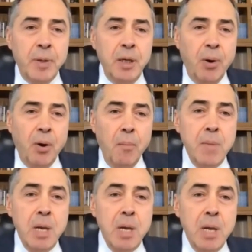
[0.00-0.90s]

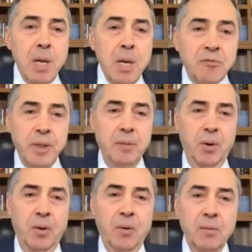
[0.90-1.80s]

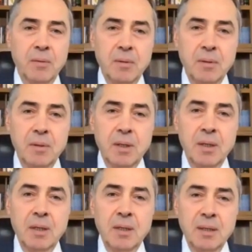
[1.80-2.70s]
people
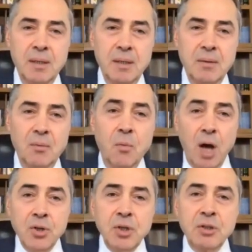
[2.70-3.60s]

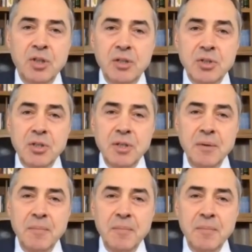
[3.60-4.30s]
watched this.